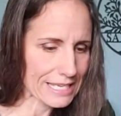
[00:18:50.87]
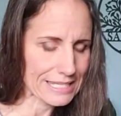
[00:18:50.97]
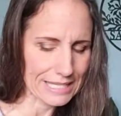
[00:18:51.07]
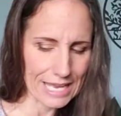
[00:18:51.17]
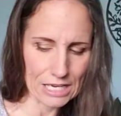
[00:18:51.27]

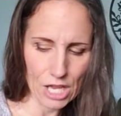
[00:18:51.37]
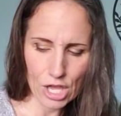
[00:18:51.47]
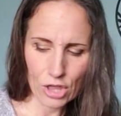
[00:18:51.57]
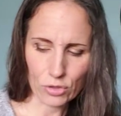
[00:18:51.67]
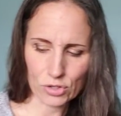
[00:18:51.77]
It's like
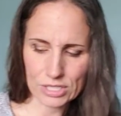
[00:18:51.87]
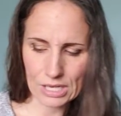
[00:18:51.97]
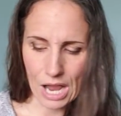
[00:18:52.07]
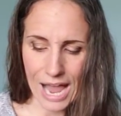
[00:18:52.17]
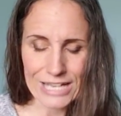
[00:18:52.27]
there's,
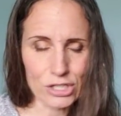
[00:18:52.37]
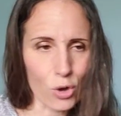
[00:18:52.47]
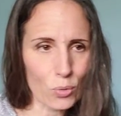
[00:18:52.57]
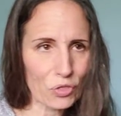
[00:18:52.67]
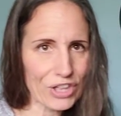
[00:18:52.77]
I
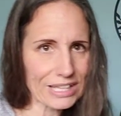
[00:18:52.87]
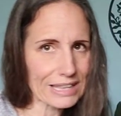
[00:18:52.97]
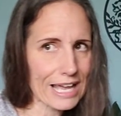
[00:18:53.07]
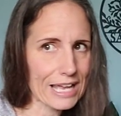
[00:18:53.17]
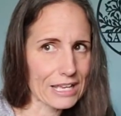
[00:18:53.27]
don't think
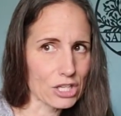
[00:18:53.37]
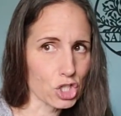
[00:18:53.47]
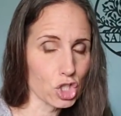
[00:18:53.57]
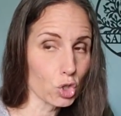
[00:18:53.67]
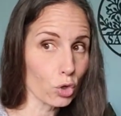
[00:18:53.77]
that
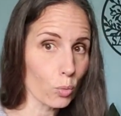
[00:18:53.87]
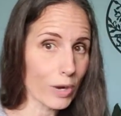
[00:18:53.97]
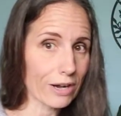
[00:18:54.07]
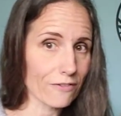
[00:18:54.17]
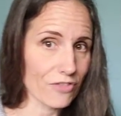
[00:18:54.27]
you're
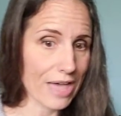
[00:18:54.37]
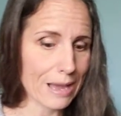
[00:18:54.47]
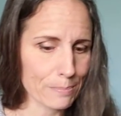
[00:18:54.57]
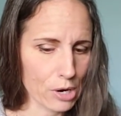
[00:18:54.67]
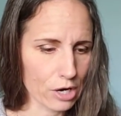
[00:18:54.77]
aware of
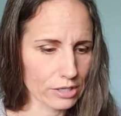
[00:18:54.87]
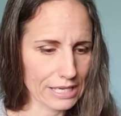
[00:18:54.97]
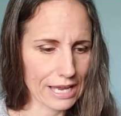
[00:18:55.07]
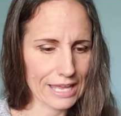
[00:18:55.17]
that part yet.